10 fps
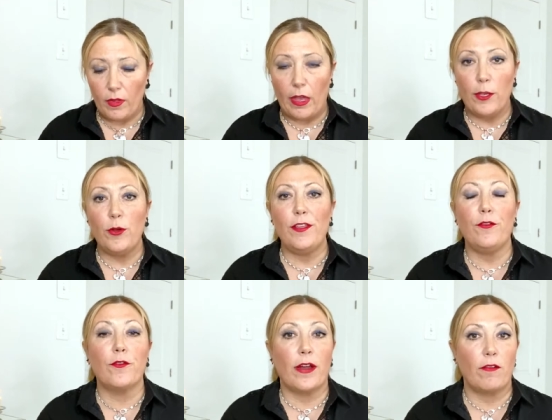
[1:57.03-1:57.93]
you need
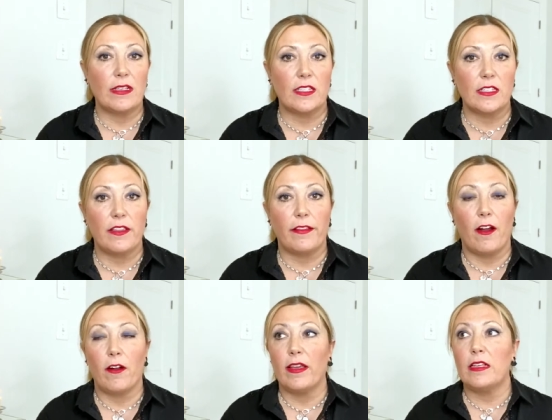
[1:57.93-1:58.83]
fragrances that
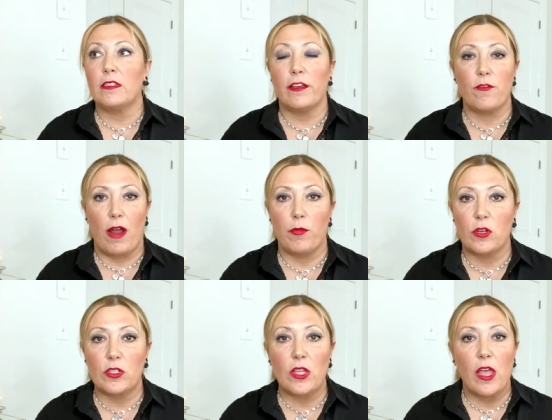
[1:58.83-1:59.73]
are easy
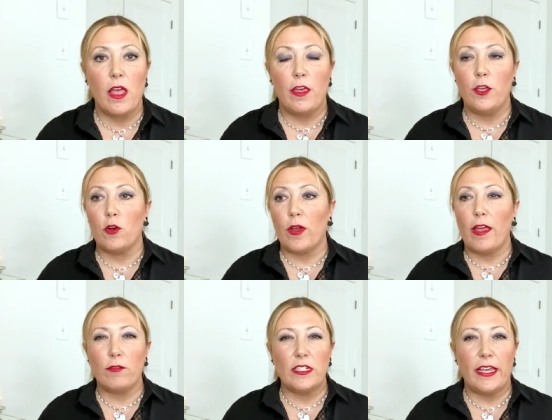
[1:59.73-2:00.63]
grabbers, your
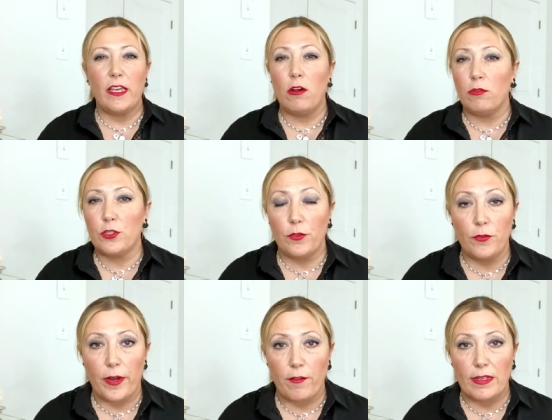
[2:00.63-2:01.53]
everyday go-to
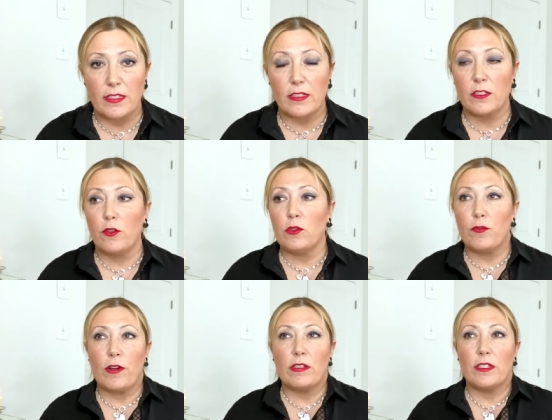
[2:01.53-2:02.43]
fragrances, those
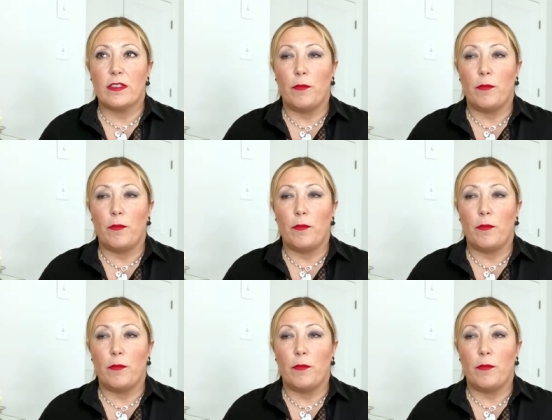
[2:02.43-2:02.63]
fragrances that